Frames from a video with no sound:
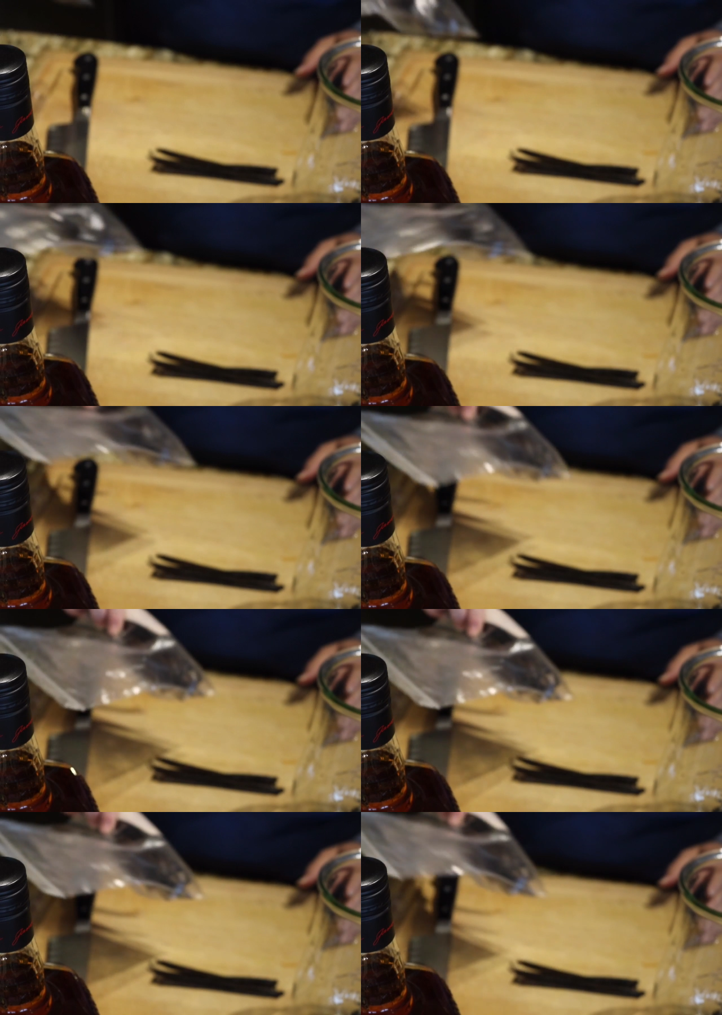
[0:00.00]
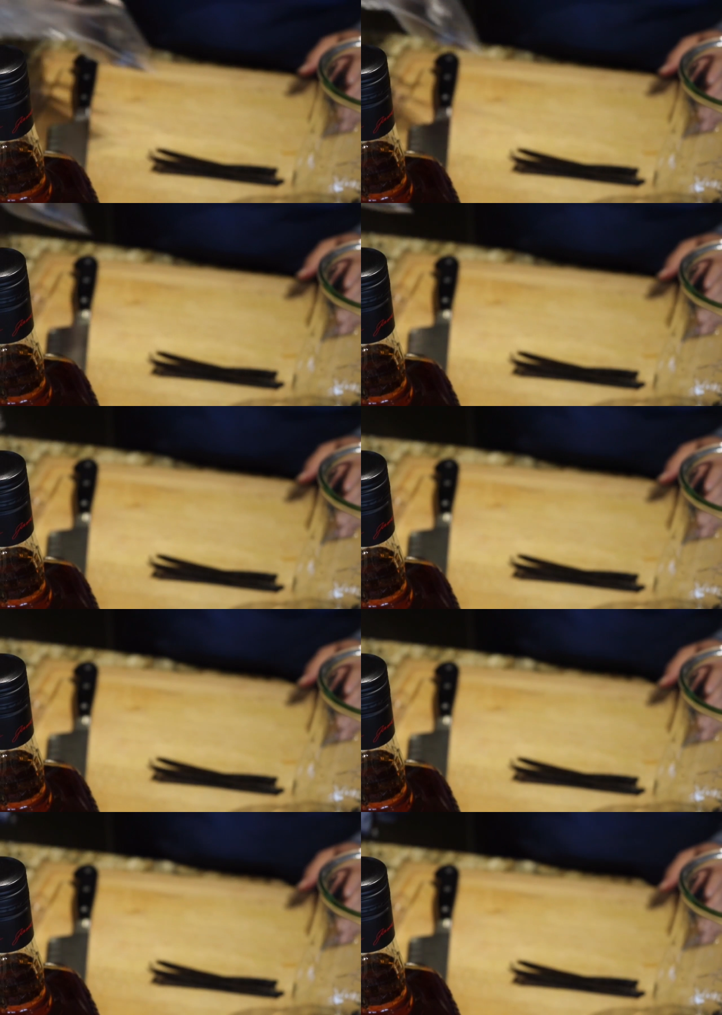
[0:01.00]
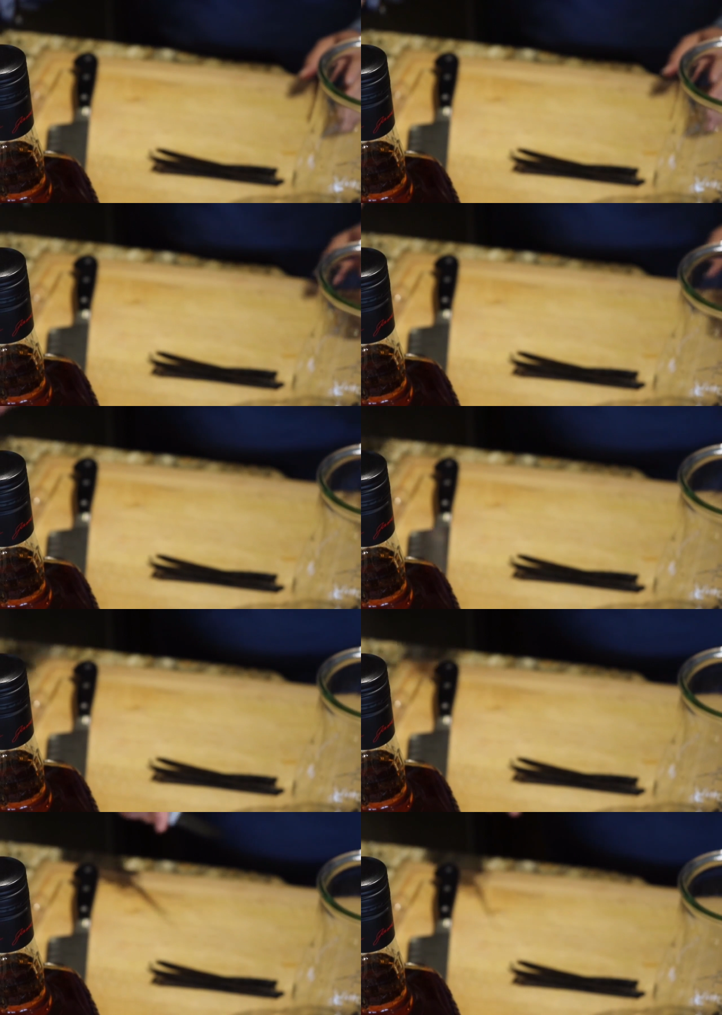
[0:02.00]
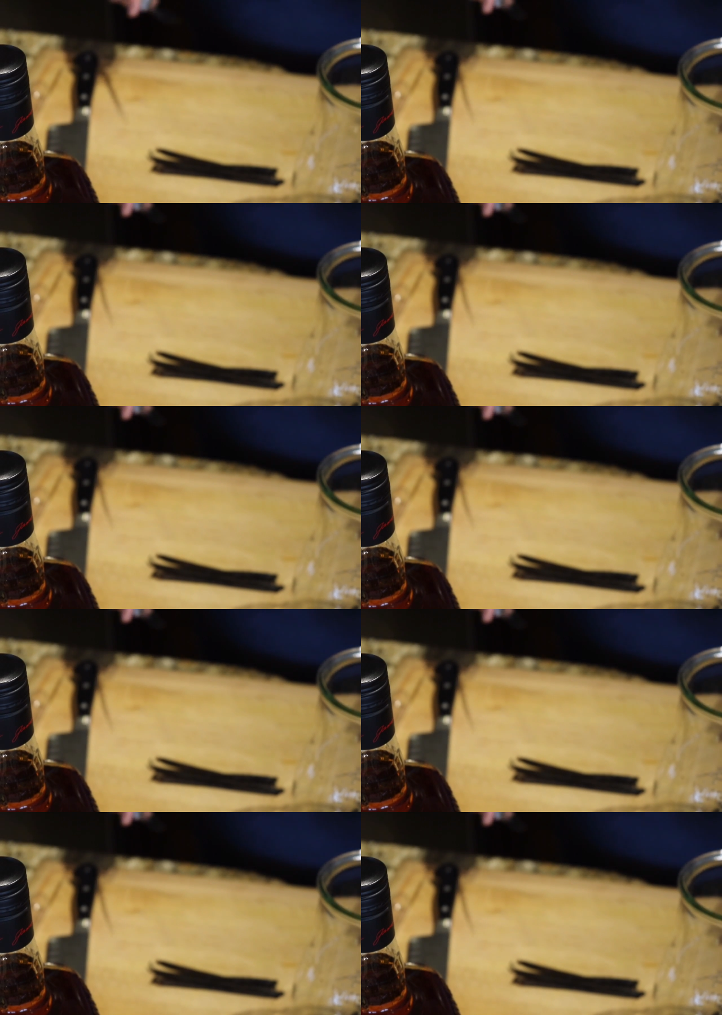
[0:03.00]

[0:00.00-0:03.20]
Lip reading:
[unreadable: no face in view]